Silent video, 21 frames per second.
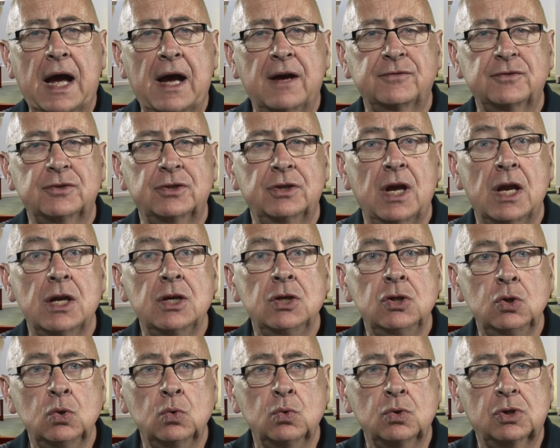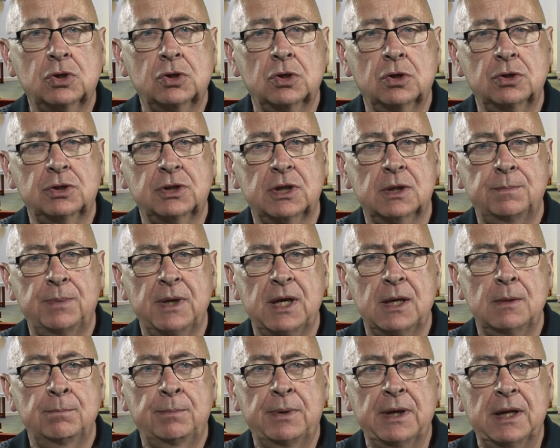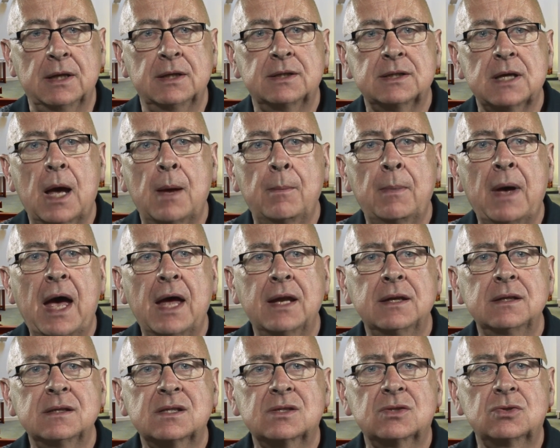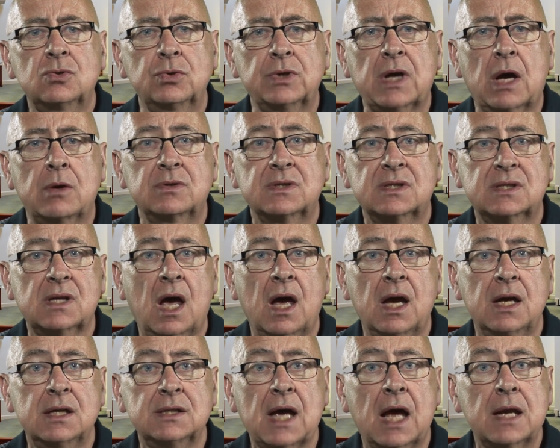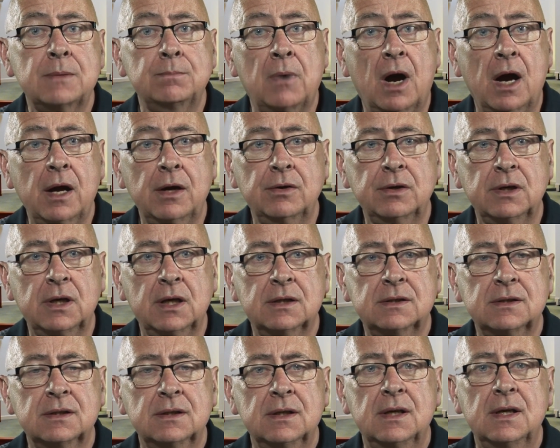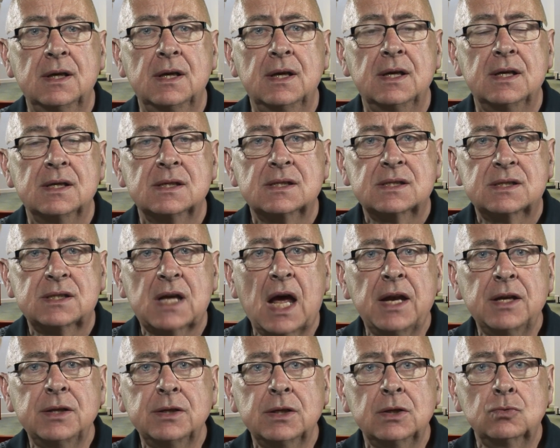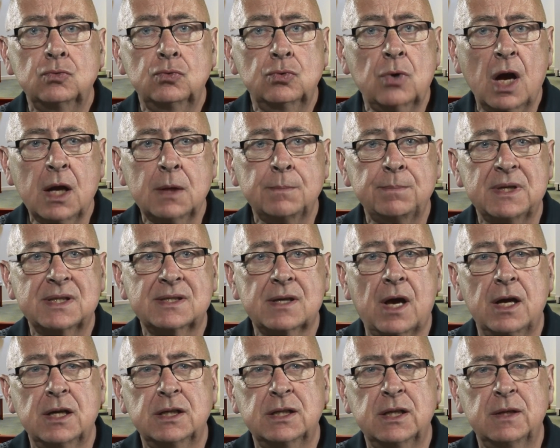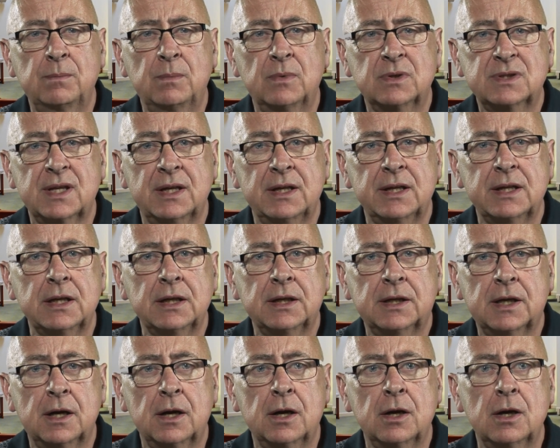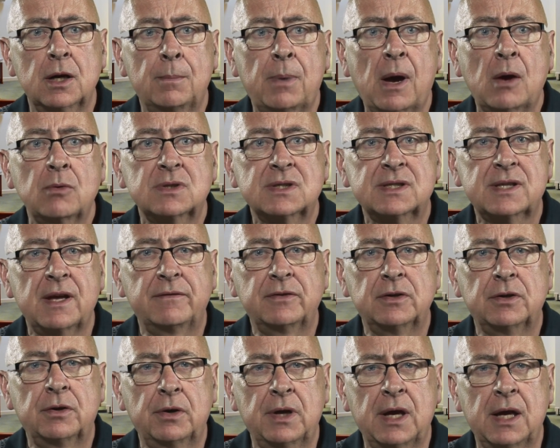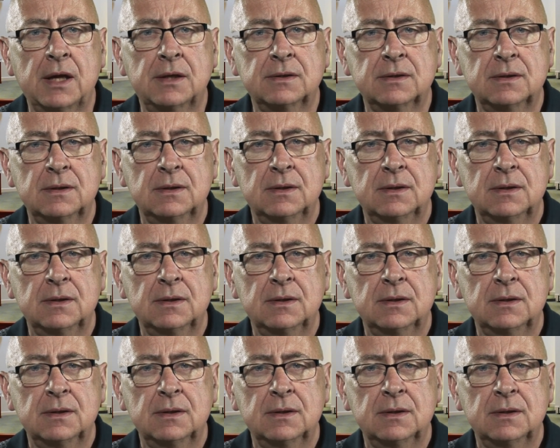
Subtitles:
after a new church had been built, a man stood outside admiring it. Standing right beside him was a little girl about 7 or 8.